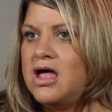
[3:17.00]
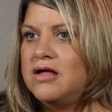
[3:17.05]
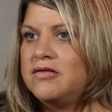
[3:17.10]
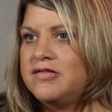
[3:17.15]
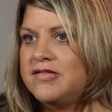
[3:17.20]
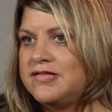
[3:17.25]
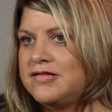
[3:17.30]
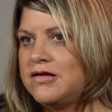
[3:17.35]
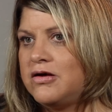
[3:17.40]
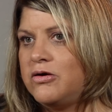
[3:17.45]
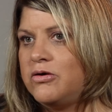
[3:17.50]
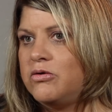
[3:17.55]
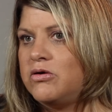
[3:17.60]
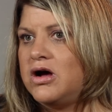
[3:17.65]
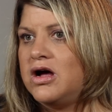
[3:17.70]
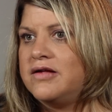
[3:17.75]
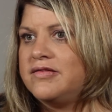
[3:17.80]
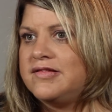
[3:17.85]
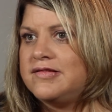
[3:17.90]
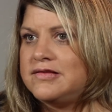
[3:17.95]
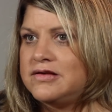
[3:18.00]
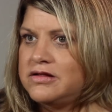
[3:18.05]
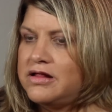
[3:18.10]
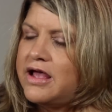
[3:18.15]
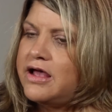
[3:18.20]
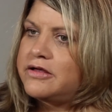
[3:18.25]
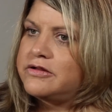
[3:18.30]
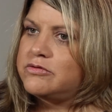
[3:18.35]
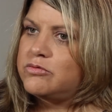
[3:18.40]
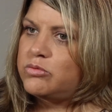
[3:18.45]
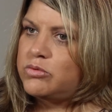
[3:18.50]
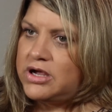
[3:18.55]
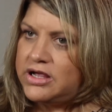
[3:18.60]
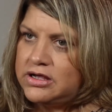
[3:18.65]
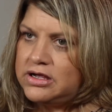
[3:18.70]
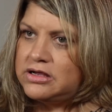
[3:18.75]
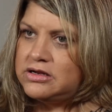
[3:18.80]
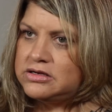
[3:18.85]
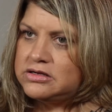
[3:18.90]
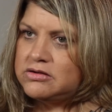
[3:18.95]
And so I still had to
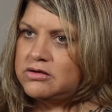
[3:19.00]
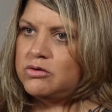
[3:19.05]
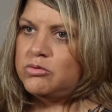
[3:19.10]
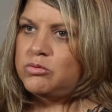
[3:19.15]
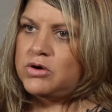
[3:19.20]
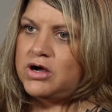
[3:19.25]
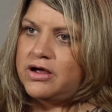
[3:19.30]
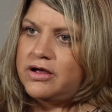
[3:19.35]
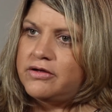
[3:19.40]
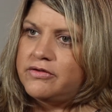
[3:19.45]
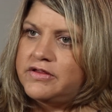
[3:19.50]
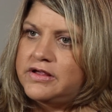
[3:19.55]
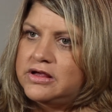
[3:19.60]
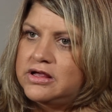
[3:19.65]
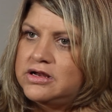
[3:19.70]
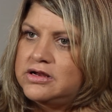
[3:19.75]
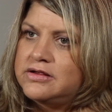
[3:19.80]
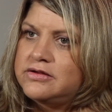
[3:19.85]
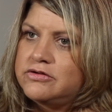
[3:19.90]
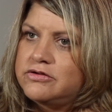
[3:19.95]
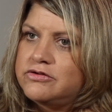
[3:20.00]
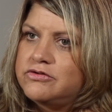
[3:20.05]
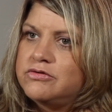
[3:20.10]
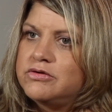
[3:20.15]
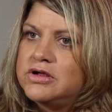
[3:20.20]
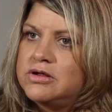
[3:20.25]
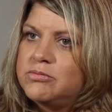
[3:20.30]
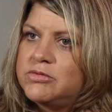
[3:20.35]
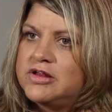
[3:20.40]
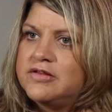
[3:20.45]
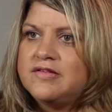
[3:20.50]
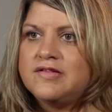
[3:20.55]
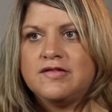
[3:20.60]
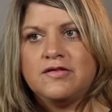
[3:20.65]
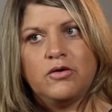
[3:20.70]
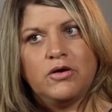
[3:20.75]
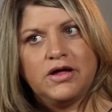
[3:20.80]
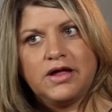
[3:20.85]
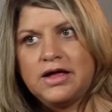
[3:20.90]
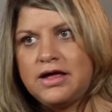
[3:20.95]
wait a while to get into treatment.
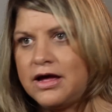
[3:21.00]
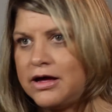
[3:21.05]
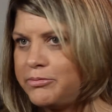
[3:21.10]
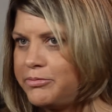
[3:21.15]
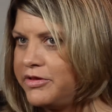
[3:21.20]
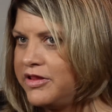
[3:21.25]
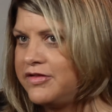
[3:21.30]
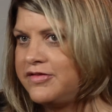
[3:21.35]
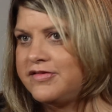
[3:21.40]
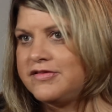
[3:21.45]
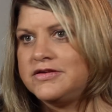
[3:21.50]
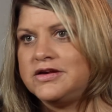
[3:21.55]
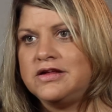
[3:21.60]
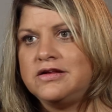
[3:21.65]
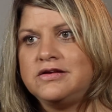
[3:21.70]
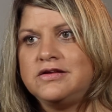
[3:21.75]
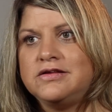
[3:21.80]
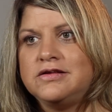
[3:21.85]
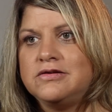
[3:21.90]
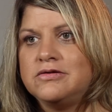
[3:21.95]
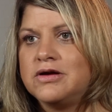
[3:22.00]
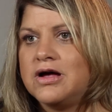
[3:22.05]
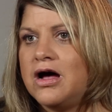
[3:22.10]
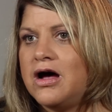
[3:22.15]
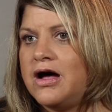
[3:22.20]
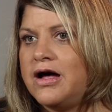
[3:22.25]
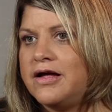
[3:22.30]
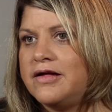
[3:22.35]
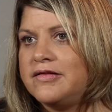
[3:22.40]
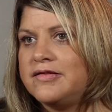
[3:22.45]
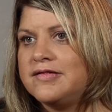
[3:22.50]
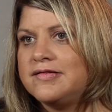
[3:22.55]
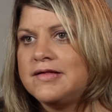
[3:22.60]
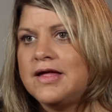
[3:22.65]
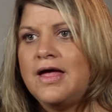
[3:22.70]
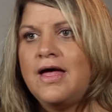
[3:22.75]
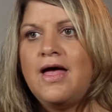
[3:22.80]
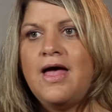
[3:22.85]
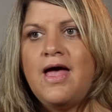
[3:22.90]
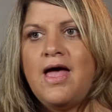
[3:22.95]
So I kept listening to you guys
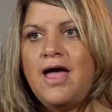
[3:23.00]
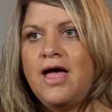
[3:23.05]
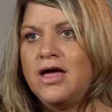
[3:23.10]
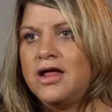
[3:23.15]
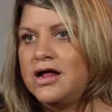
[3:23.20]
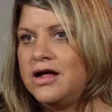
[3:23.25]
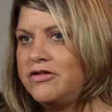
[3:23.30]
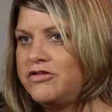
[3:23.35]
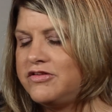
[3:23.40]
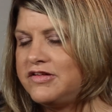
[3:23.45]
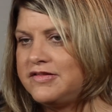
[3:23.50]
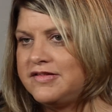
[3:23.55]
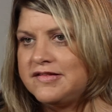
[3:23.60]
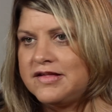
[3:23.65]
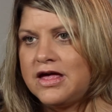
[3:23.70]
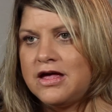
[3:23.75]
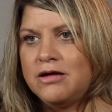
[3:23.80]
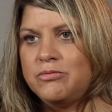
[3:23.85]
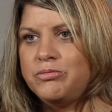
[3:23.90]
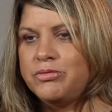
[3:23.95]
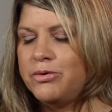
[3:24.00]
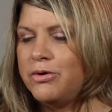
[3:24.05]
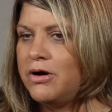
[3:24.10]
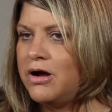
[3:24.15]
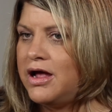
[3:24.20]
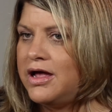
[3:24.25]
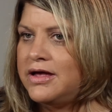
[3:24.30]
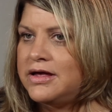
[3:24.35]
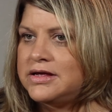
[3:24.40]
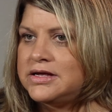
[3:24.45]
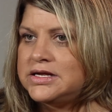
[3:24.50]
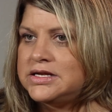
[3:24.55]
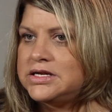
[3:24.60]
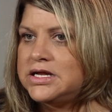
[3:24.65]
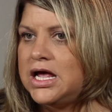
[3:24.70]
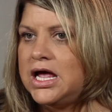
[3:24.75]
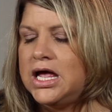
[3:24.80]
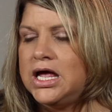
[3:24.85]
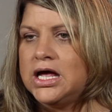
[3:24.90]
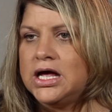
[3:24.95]
and I just kept
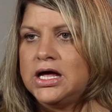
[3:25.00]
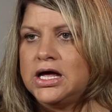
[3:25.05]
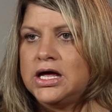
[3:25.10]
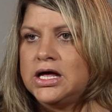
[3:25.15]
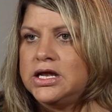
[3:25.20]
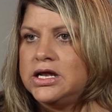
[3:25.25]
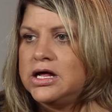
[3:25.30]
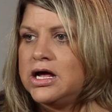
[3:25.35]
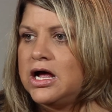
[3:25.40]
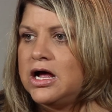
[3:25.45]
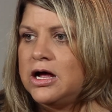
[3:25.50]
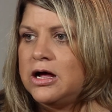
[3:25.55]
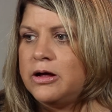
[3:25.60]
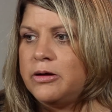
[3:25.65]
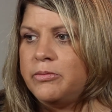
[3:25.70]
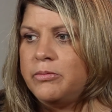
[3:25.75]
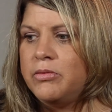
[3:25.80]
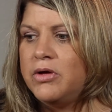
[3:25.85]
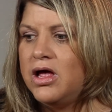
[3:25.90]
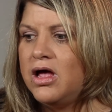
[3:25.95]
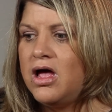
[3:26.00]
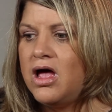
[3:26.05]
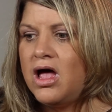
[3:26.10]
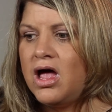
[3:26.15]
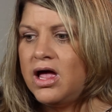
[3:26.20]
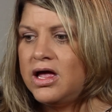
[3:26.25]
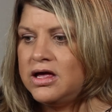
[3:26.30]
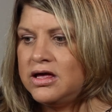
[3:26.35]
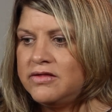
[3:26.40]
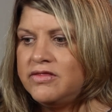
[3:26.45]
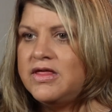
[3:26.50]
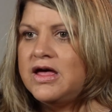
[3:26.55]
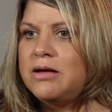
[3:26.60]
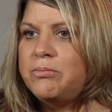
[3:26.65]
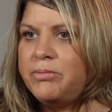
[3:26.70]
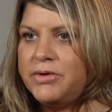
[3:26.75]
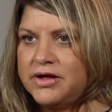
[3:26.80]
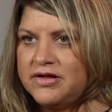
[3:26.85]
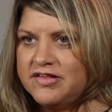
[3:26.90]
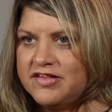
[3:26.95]
praying. And in
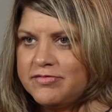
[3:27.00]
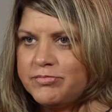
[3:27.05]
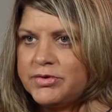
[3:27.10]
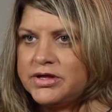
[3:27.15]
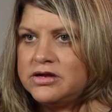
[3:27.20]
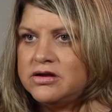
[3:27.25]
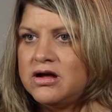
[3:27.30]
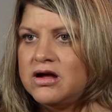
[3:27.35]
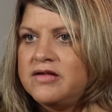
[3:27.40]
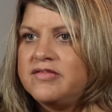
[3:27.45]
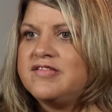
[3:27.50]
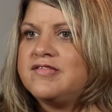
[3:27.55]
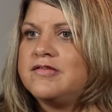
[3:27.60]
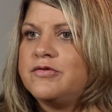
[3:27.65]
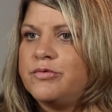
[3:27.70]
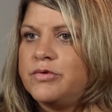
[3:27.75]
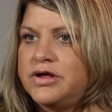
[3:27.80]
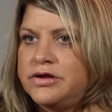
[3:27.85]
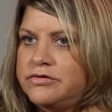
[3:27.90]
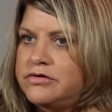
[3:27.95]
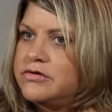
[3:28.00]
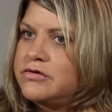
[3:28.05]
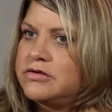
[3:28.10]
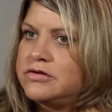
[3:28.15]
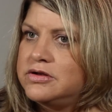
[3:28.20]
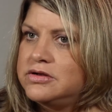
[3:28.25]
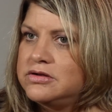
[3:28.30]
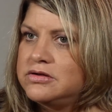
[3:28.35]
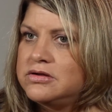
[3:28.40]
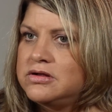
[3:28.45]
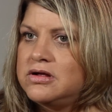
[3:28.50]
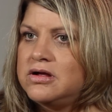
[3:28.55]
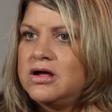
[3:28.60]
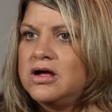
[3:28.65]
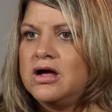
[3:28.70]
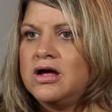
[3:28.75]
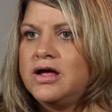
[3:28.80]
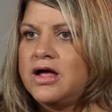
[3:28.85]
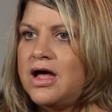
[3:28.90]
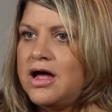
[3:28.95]
that basement, I surrendered.
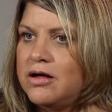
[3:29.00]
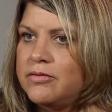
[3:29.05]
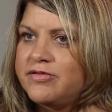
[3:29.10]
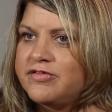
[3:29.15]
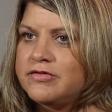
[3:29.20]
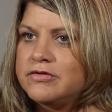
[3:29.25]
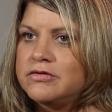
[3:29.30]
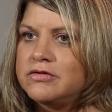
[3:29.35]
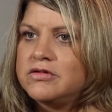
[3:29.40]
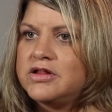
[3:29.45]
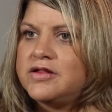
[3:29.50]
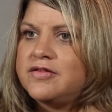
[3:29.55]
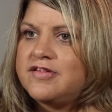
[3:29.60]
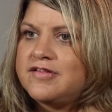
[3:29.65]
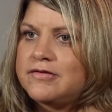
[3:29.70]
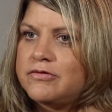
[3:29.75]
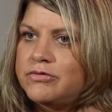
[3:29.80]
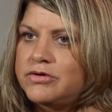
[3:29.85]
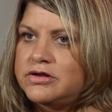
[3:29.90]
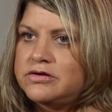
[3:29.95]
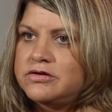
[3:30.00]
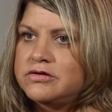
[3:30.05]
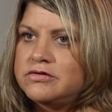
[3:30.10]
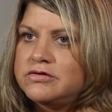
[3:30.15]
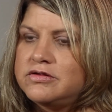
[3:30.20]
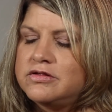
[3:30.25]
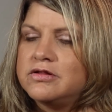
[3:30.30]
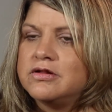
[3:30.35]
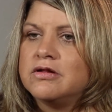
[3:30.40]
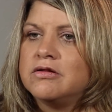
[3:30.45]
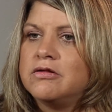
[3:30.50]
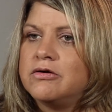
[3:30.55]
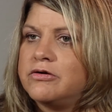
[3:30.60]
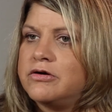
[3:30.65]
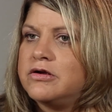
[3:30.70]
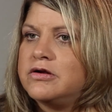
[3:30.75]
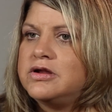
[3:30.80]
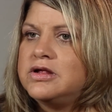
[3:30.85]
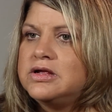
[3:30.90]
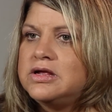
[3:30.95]
I absolutely surrendered to the
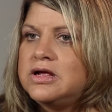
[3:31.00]
Lord.